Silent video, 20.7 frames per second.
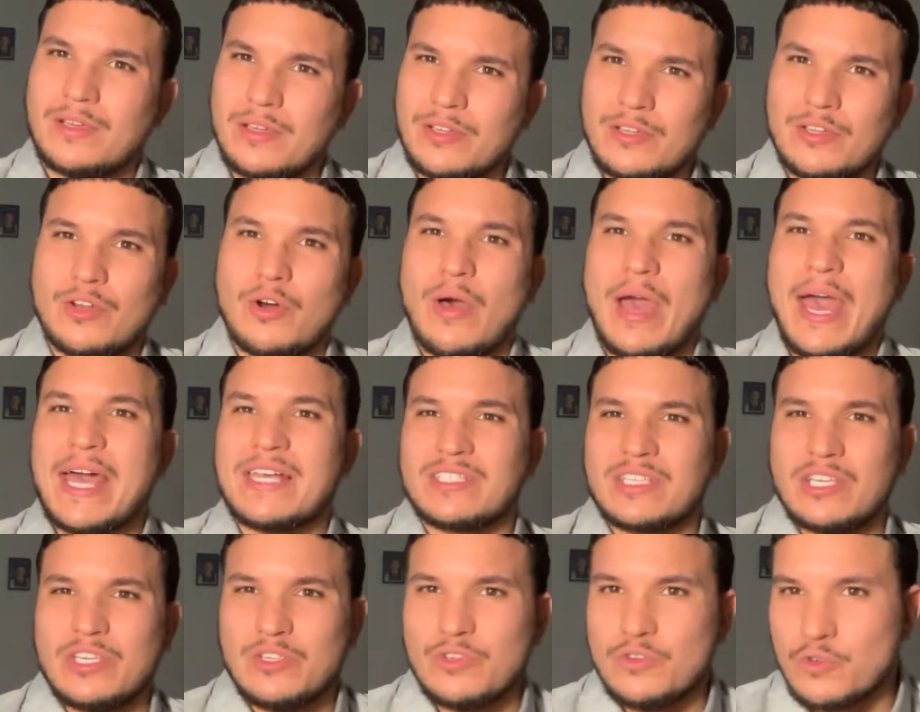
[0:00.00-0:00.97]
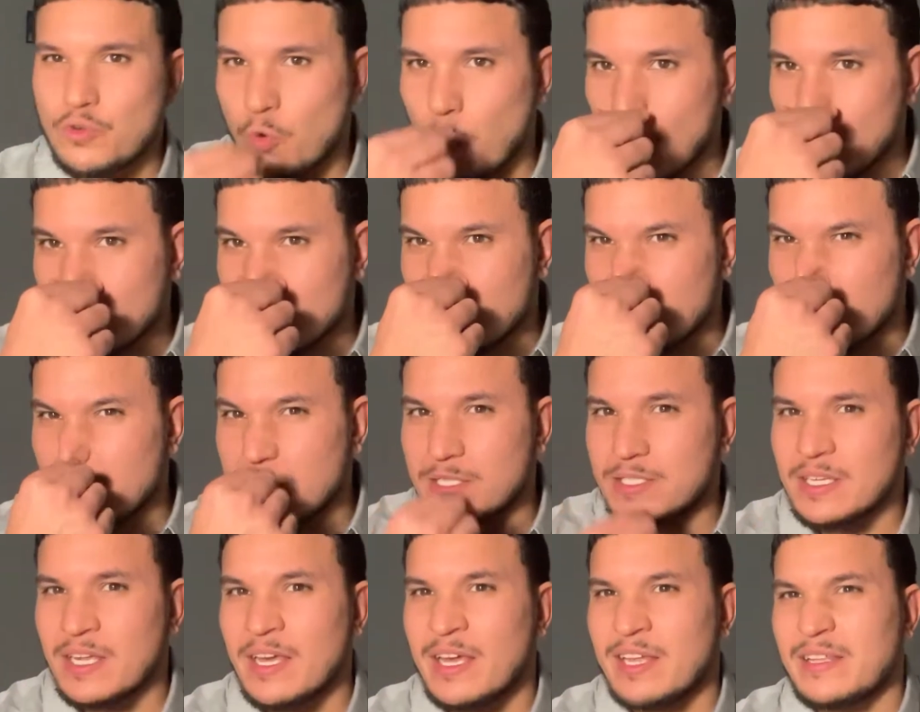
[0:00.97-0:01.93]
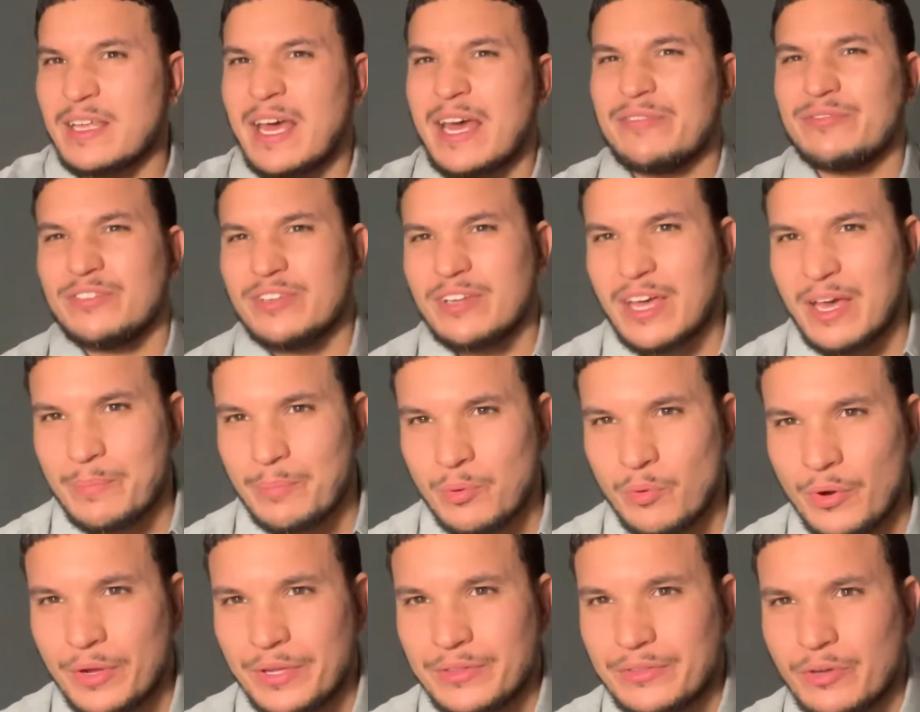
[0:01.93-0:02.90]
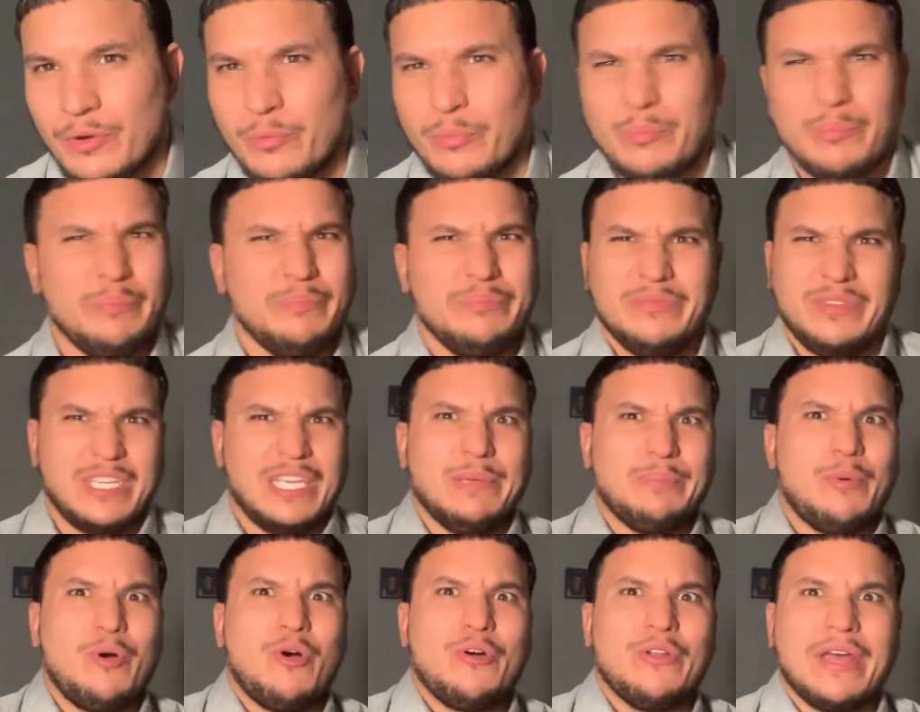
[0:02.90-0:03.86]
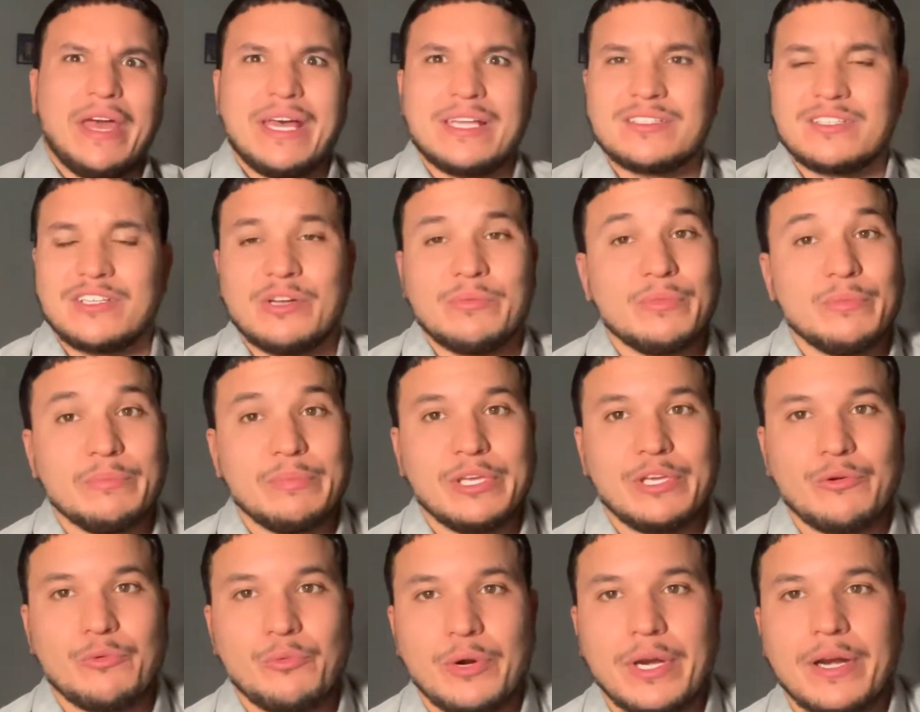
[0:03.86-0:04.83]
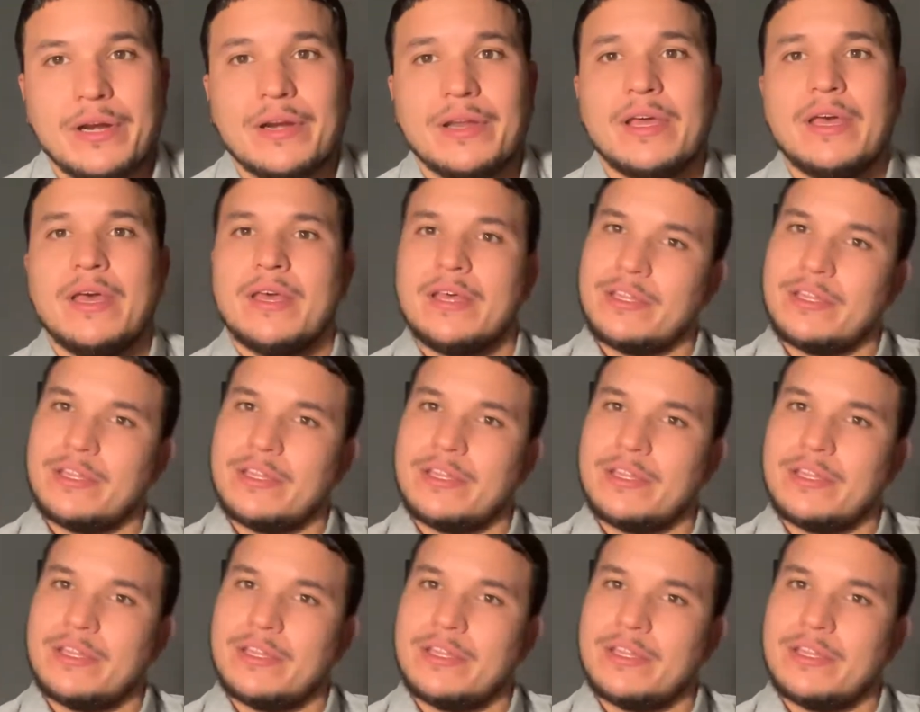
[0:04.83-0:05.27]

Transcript: you know, asking you questions at, after that point. Don't keep on asking them and being weird.